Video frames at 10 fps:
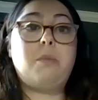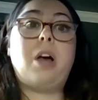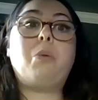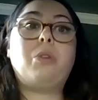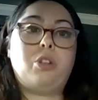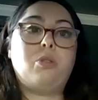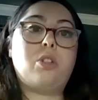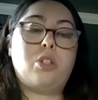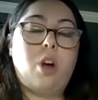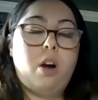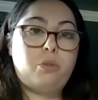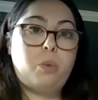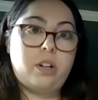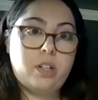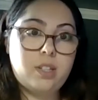that will use the
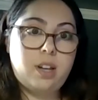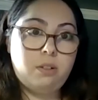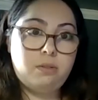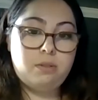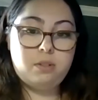software itself.